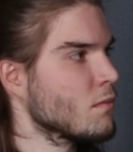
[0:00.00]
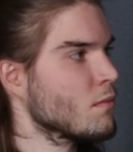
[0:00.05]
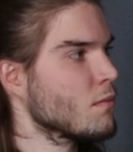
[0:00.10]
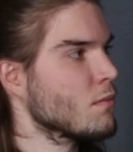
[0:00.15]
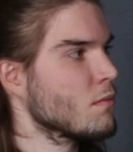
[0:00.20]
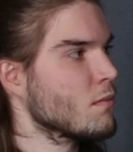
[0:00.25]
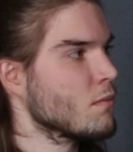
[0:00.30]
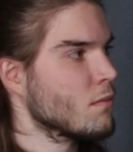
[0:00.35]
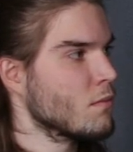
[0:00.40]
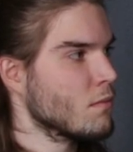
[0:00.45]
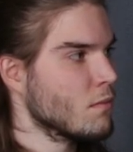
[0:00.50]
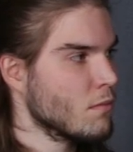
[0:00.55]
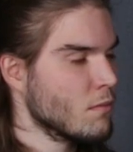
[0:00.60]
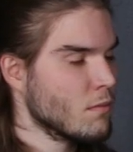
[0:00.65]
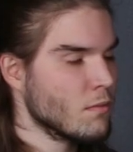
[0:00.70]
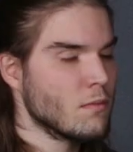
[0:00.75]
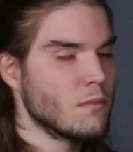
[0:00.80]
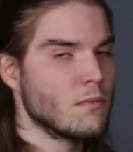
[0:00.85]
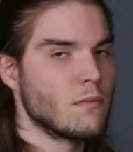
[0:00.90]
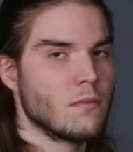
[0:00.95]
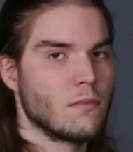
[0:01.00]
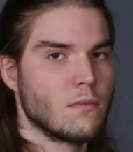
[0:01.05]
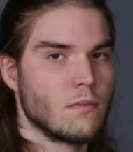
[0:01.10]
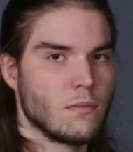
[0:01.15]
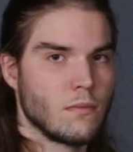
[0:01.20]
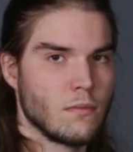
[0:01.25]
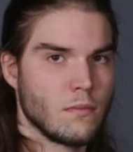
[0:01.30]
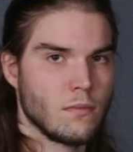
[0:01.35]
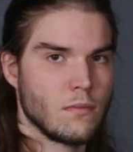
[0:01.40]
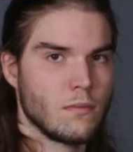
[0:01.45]

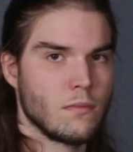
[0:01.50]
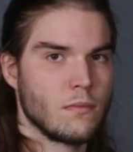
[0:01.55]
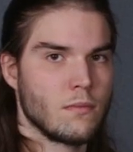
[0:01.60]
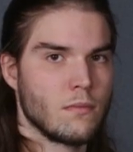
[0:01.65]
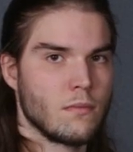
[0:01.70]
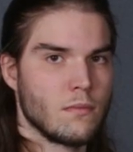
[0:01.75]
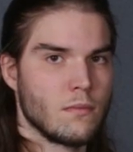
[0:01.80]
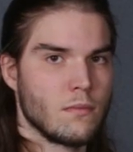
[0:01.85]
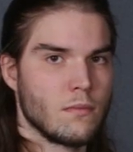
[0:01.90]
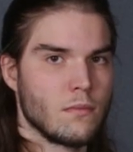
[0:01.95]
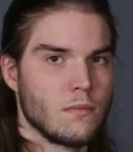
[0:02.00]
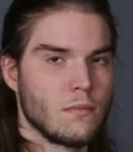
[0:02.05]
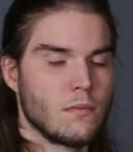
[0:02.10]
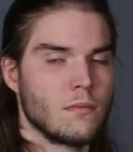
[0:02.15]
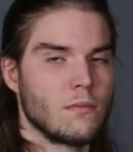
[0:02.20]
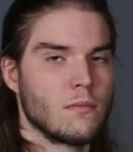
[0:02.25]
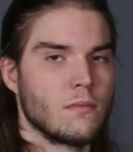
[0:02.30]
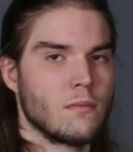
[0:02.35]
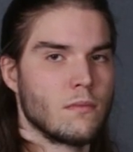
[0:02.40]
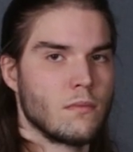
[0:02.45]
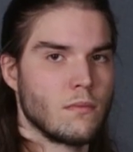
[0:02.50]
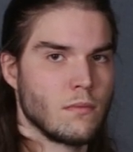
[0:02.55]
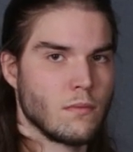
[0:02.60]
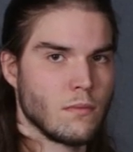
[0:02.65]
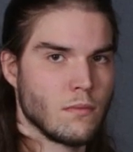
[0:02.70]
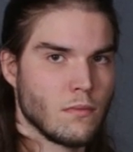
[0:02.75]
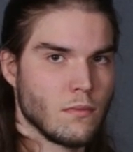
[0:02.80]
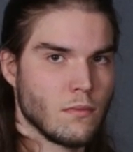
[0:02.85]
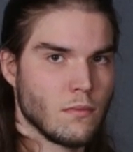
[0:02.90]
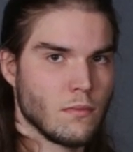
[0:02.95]

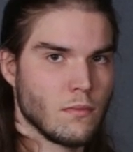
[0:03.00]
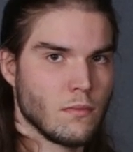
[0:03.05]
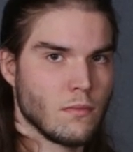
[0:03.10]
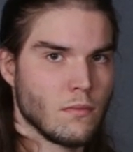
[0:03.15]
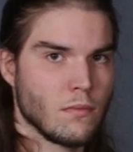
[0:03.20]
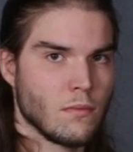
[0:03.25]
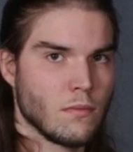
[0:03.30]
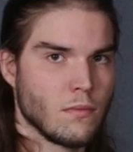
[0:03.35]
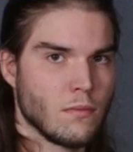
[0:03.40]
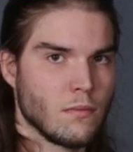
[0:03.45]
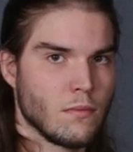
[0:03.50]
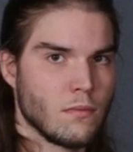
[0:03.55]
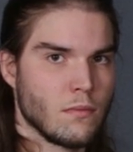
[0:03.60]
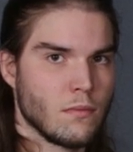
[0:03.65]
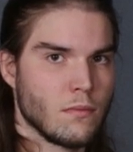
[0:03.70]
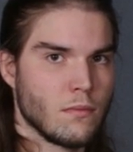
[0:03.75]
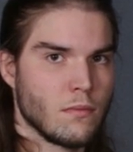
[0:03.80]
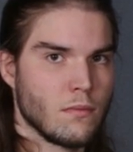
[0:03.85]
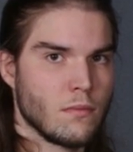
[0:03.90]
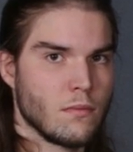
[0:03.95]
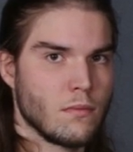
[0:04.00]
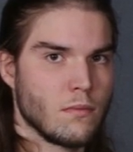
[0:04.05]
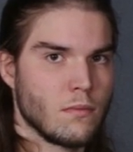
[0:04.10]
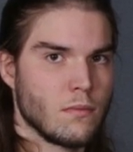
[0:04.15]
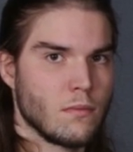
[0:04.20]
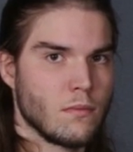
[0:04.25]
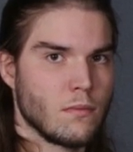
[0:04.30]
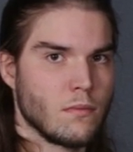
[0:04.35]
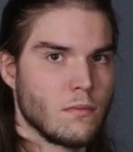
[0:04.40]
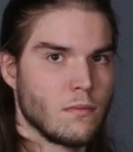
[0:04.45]

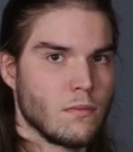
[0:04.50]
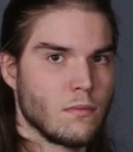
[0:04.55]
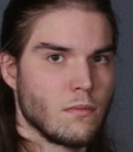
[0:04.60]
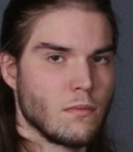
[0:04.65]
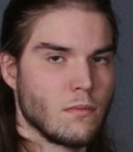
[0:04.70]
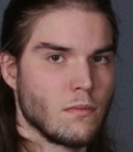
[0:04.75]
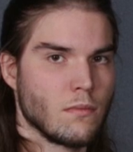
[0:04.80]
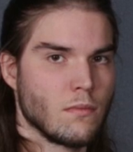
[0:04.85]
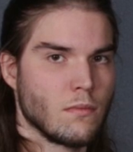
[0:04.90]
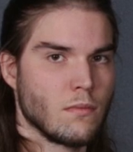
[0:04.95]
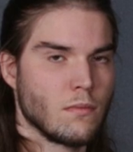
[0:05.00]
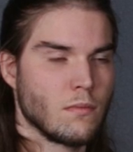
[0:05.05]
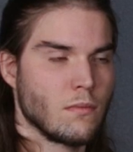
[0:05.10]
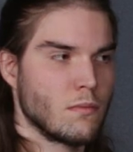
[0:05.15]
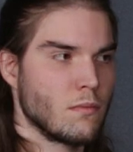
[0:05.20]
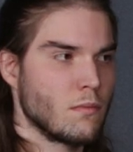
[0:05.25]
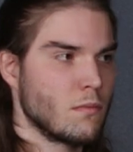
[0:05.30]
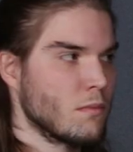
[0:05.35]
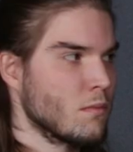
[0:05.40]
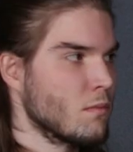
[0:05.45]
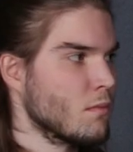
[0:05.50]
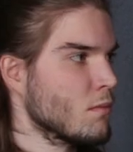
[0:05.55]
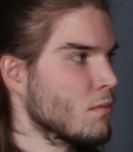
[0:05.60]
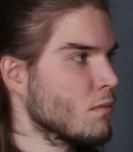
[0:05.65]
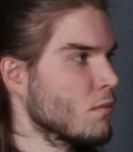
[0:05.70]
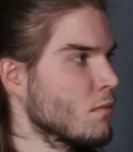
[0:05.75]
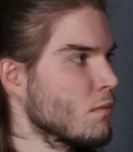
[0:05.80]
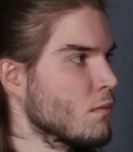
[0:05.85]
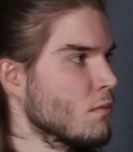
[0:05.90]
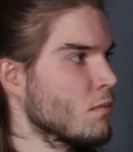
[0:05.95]

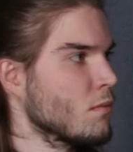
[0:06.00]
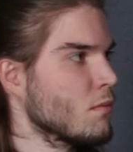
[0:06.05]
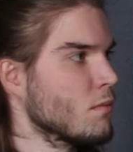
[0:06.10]
No words are spoken by the person on screen.